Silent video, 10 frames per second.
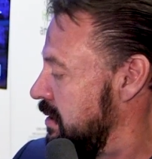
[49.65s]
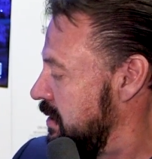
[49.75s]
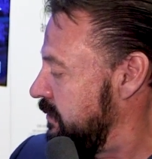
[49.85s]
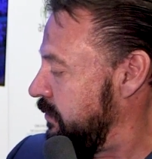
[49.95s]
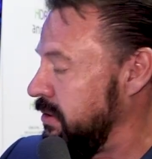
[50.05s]

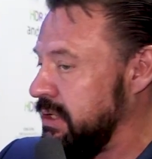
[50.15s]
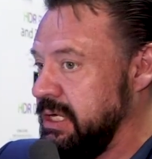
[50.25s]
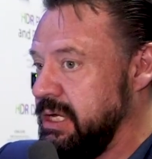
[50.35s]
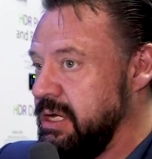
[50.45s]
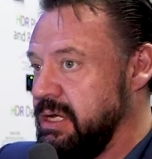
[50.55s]
This view
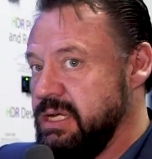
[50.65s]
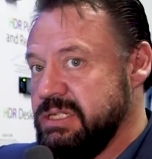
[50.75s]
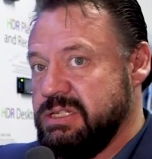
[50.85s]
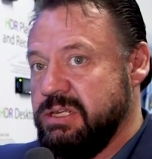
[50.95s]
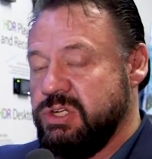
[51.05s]
here
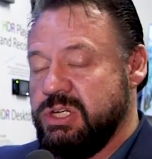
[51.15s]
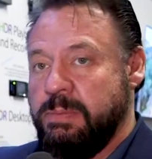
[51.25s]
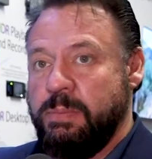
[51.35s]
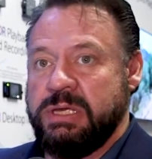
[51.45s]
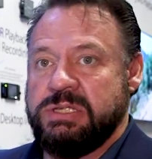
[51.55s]
is
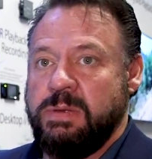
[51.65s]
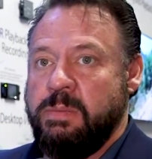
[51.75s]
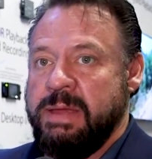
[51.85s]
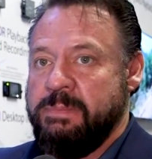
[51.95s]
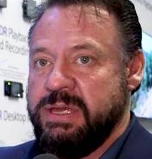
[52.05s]
literally pixel
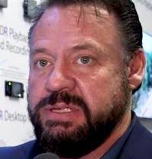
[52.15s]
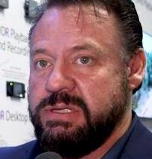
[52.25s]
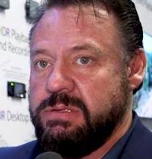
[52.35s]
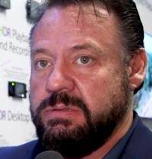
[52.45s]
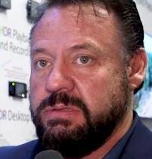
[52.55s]
by
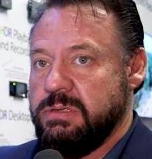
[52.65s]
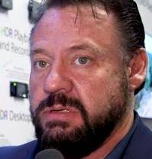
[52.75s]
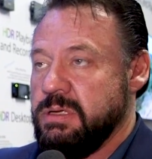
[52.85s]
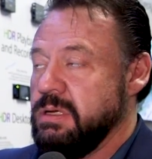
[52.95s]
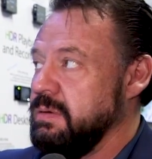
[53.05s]
pixel,
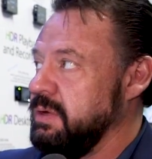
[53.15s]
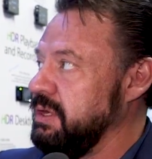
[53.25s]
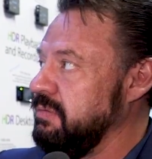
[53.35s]
with